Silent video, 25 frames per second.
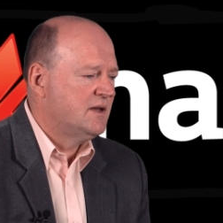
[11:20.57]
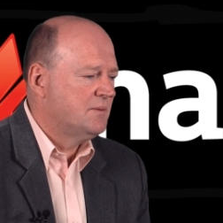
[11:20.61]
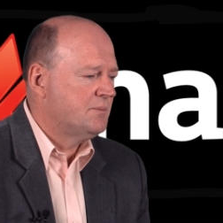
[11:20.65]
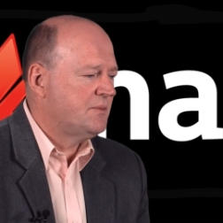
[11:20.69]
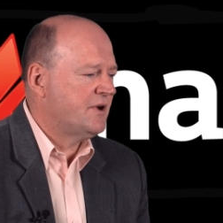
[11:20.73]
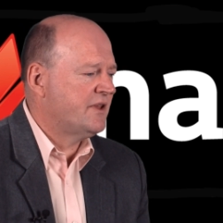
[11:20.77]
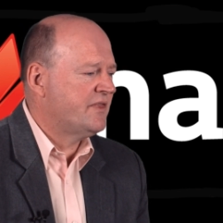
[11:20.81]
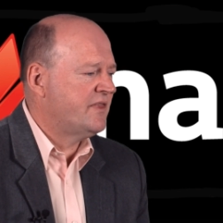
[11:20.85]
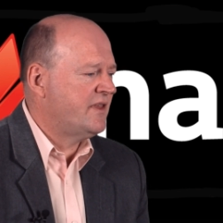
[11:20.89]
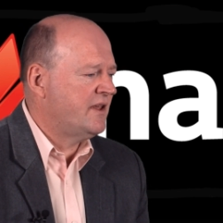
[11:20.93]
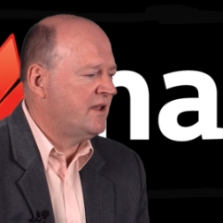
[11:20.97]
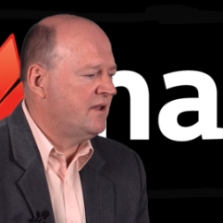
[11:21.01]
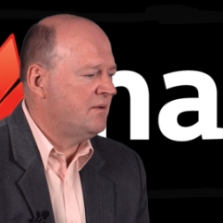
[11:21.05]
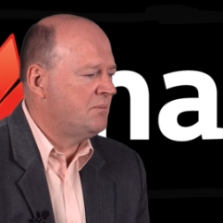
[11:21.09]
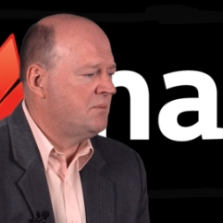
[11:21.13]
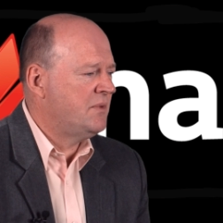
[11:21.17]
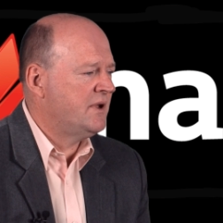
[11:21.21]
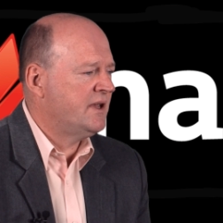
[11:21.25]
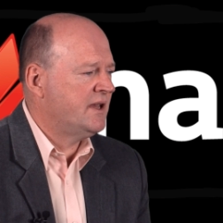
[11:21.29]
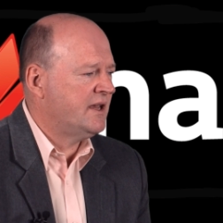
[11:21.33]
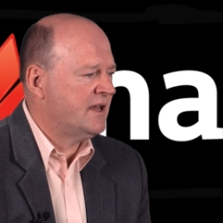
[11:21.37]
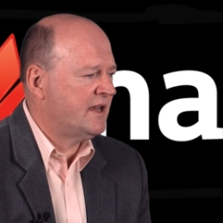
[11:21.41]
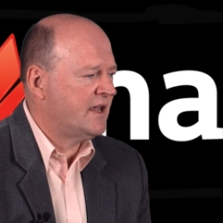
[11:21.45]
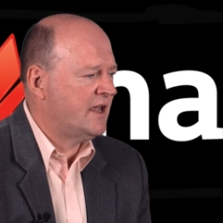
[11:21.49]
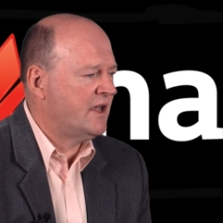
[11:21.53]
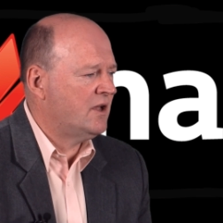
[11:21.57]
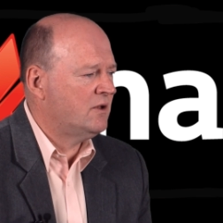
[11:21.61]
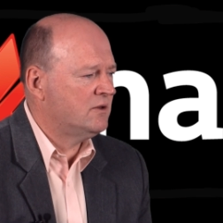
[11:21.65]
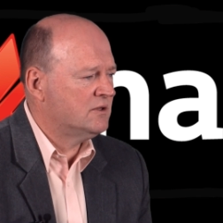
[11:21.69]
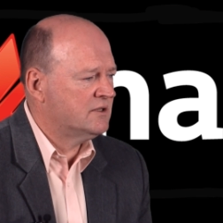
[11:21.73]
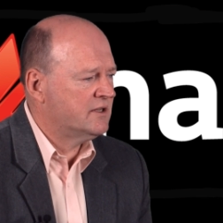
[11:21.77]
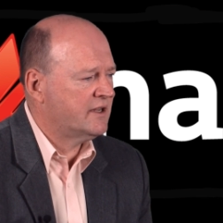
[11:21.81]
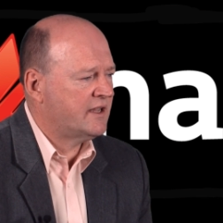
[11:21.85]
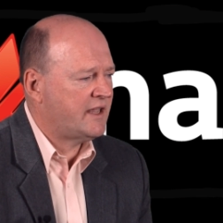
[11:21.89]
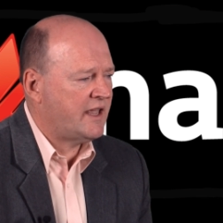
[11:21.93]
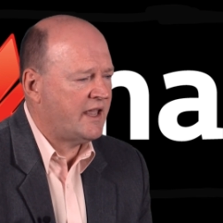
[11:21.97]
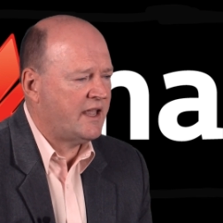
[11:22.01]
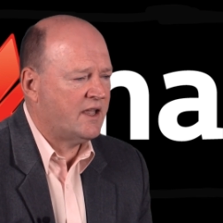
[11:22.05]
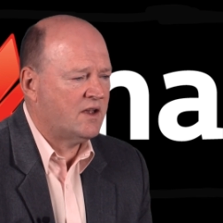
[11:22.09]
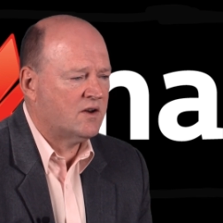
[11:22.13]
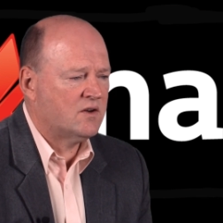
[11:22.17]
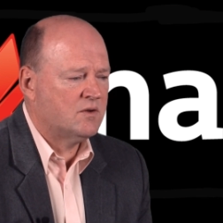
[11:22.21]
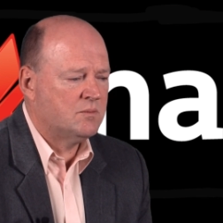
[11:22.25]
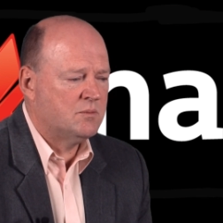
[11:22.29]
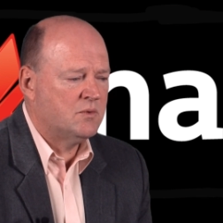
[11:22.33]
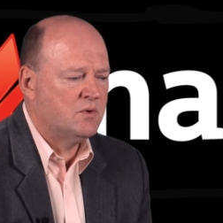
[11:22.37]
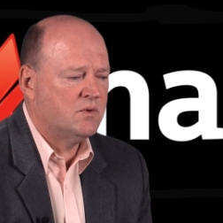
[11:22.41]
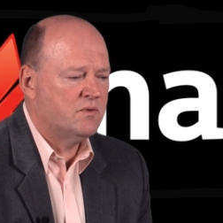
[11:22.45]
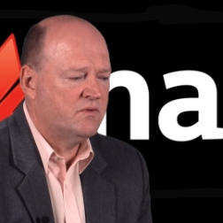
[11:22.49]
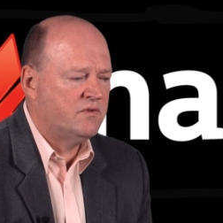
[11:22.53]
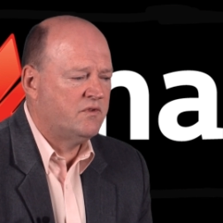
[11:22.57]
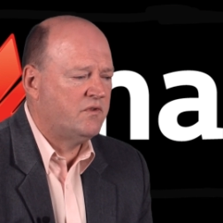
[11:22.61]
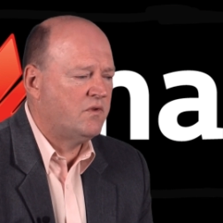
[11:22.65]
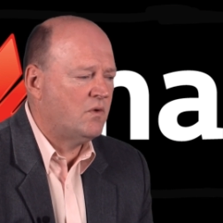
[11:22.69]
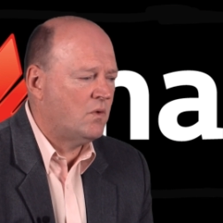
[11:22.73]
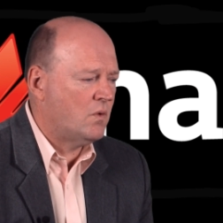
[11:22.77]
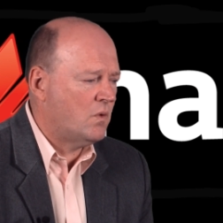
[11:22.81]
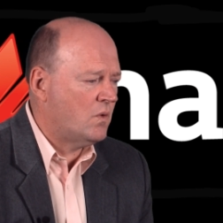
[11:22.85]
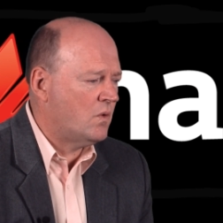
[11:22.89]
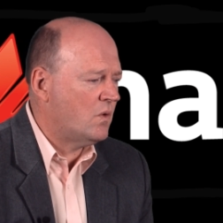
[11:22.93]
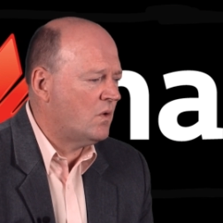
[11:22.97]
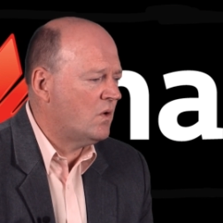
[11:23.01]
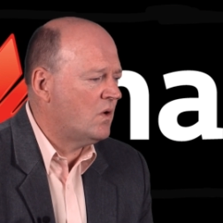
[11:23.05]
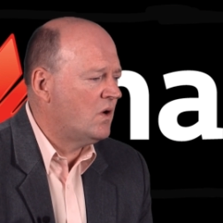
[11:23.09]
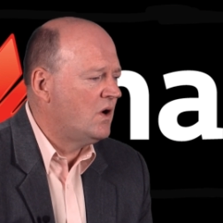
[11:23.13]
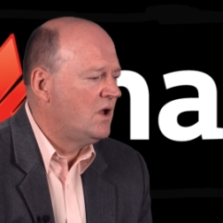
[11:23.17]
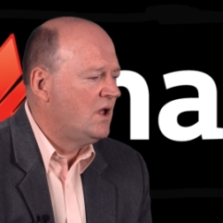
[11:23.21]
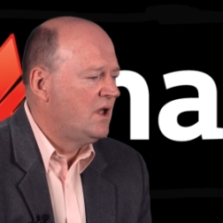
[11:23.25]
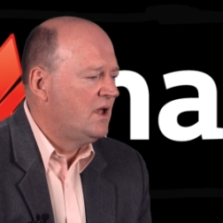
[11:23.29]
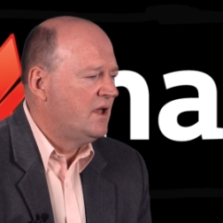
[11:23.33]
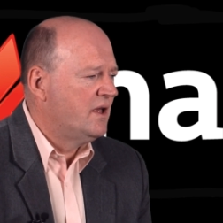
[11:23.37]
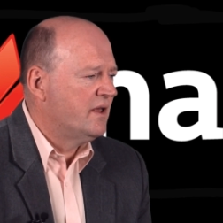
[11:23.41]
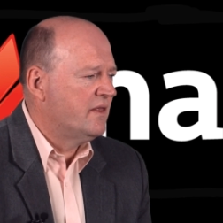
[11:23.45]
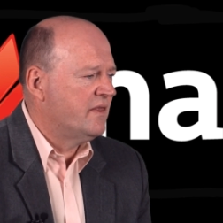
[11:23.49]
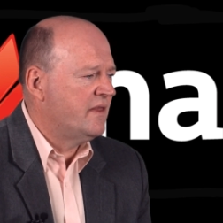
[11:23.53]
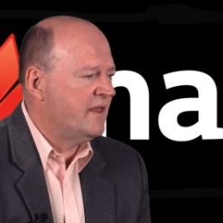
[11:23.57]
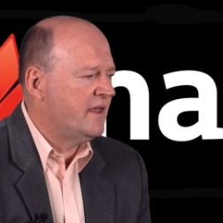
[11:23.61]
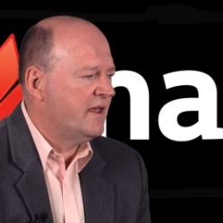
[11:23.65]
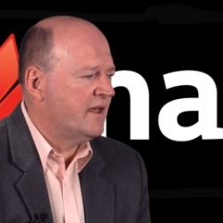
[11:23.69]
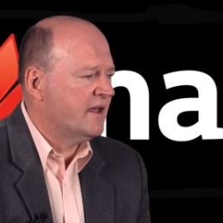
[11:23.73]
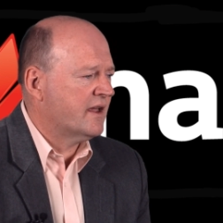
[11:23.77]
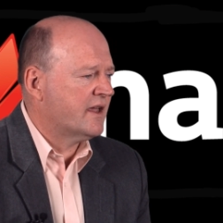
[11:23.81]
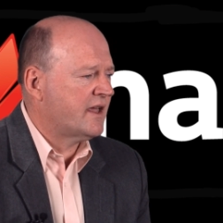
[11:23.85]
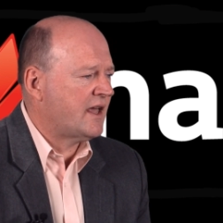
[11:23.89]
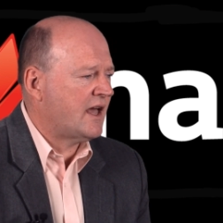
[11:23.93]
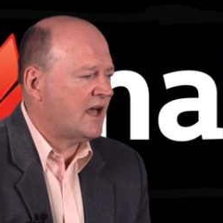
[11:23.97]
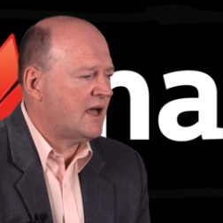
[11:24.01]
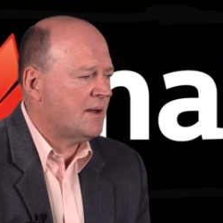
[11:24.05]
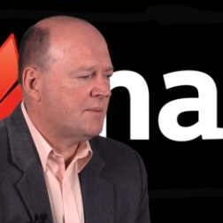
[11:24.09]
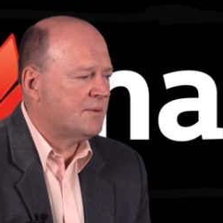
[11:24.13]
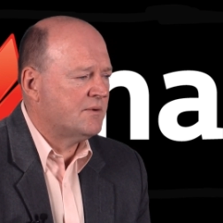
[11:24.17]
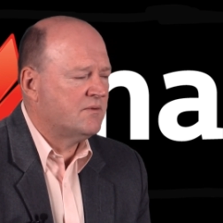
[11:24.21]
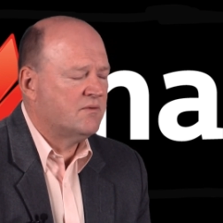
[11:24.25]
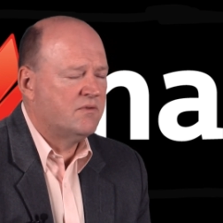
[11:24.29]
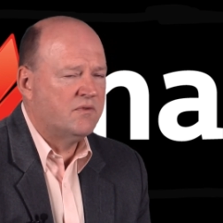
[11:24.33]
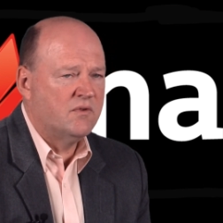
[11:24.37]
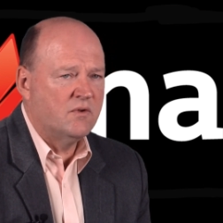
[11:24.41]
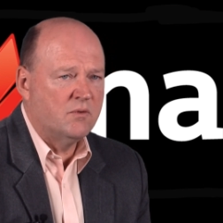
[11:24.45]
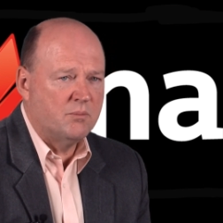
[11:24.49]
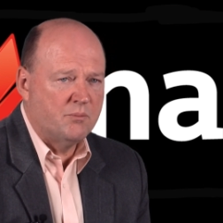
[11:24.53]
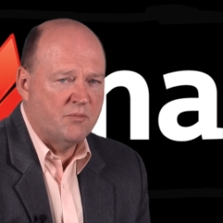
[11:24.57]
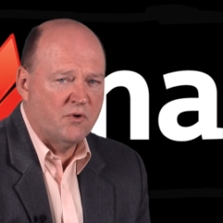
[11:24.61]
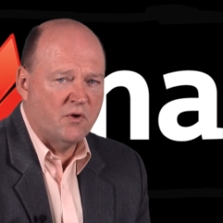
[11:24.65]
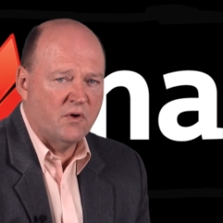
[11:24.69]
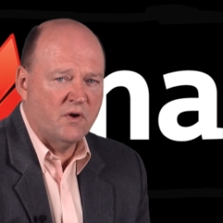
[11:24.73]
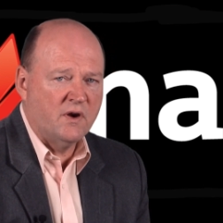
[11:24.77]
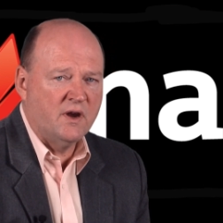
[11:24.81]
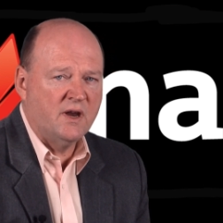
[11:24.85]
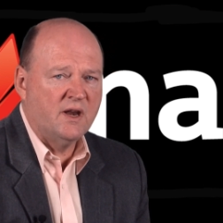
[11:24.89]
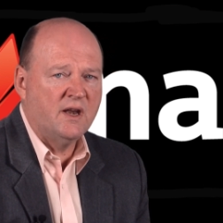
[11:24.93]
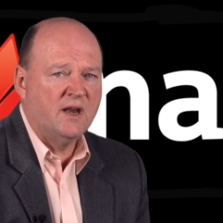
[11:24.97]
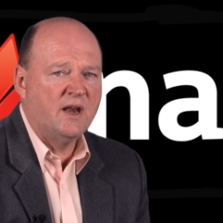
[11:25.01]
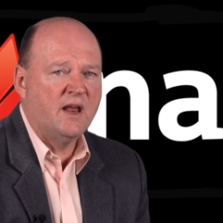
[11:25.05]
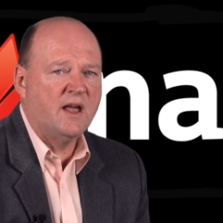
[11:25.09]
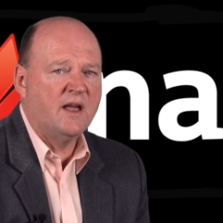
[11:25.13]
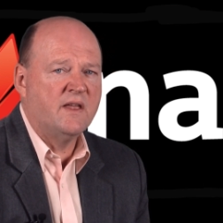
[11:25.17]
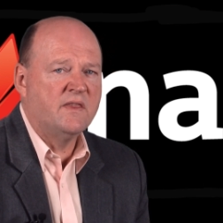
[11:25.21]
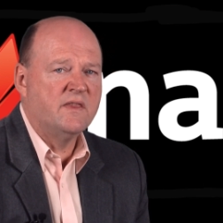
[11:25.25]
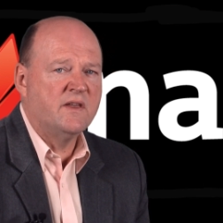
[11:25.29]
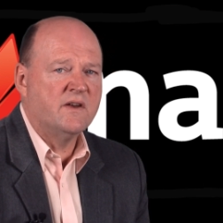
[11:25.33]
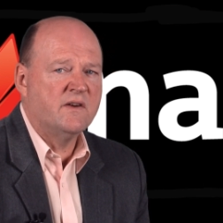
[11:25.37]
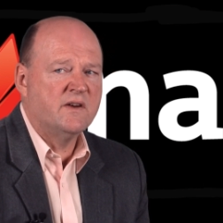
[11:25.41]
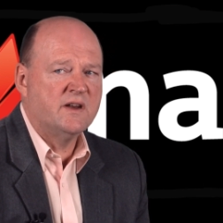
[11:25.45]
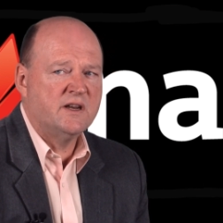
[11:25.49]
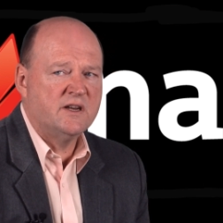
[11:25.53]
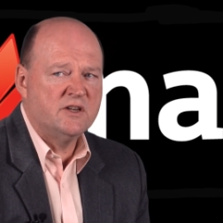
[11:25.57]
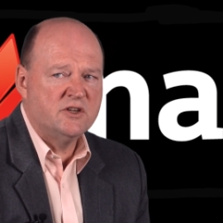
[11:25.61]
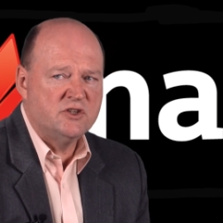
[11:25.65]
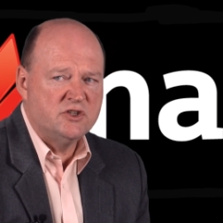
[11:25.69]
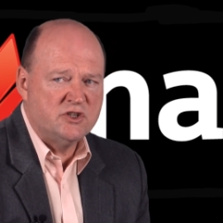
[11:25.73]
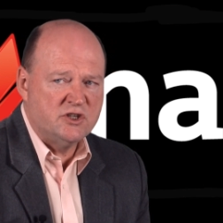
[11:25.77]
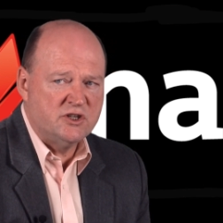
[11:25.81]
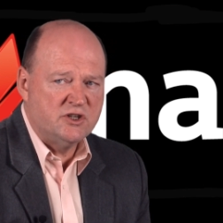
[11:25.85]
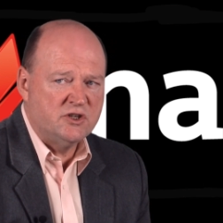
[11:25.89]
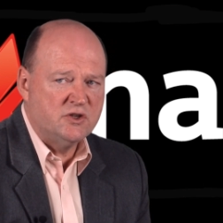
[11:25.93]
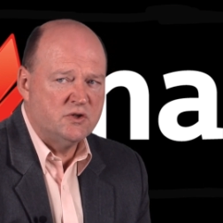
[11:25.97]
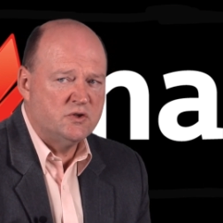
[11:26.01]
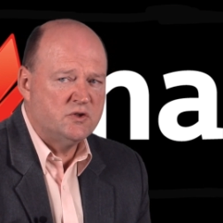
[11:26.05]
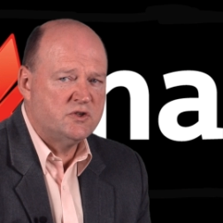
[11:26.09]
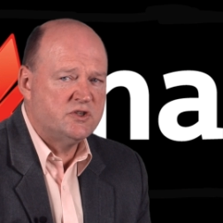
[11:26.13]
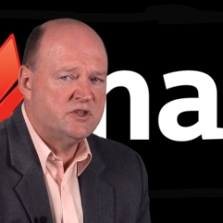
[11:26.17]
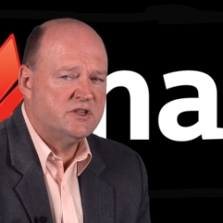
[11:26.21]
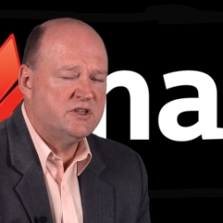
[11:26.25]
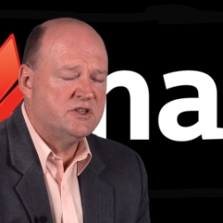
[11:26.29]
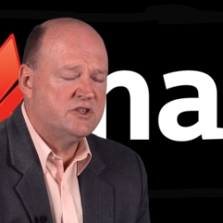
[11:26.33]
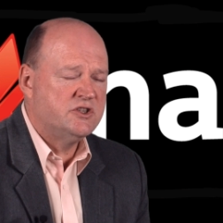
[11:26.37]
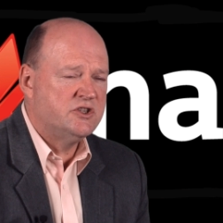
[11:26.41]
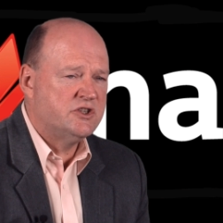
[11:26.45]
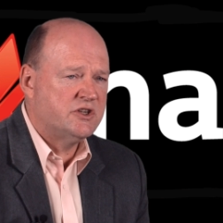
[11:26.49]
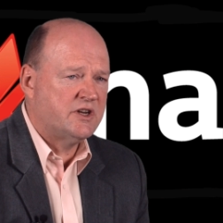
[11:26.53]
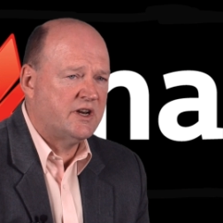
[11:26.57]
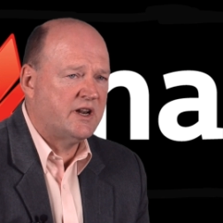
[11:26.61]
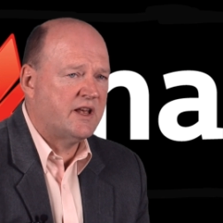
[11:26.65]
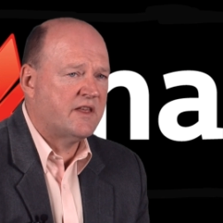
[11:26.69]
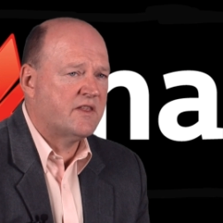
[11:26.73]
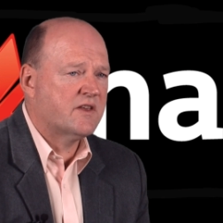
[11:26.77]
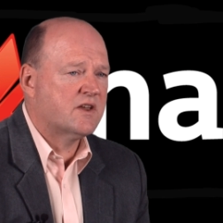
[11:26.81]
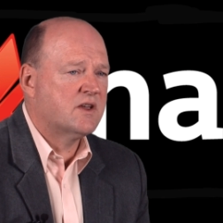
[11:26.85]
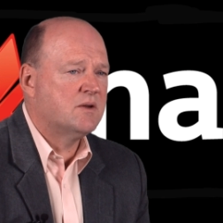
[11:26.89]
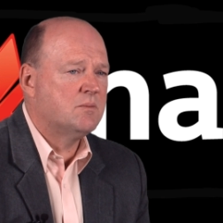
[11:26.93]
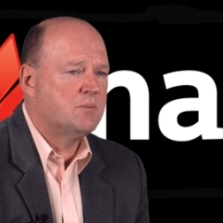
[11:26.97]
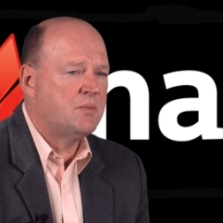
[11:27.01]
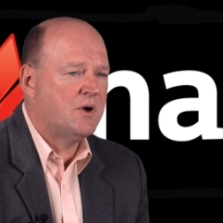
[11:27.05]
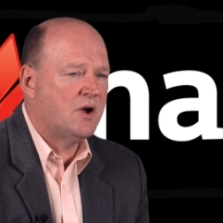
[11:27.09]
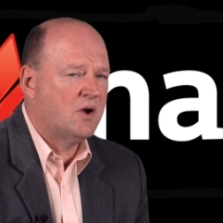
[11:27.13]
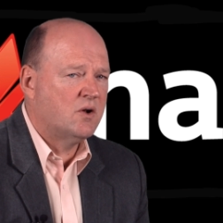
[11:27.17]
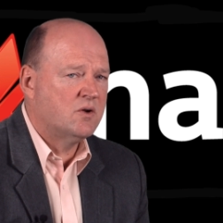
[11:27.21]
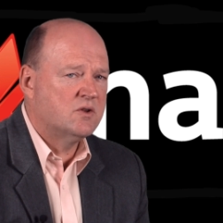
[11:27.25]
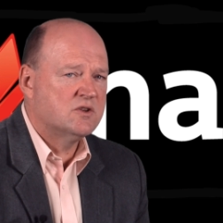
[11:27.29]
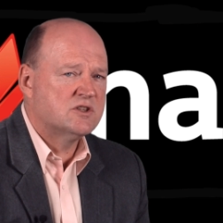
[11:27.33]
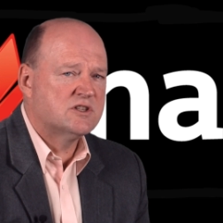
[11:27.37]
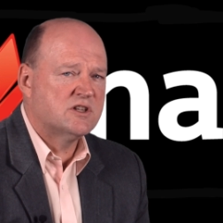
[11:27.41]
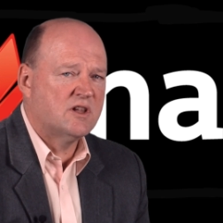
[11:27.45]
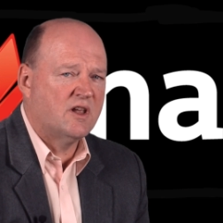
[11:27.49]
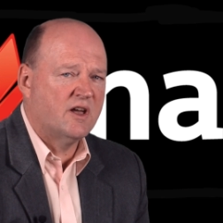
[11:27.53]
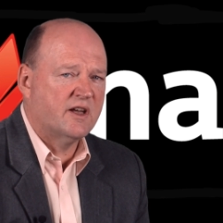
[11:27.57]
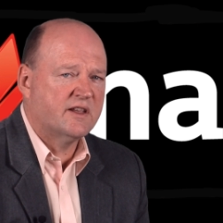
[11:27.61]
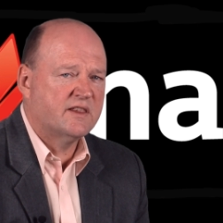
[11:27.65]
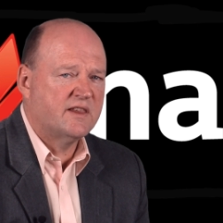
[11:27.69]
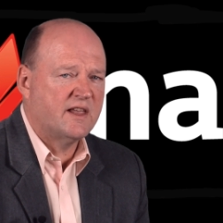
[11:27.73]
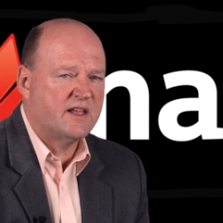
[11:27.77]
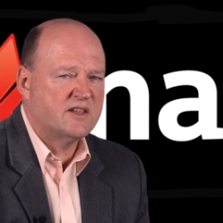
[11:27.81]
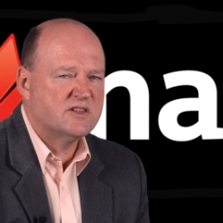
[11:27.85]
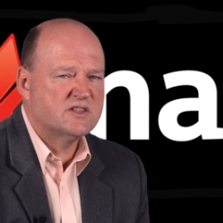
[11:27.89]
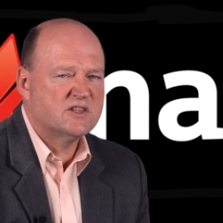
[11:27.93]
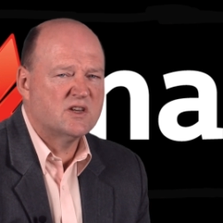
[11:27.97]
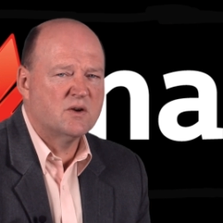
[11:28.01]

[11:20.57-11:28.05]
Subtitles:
but they're being held accountable for their carbon footprint and their energy usage and other components like that.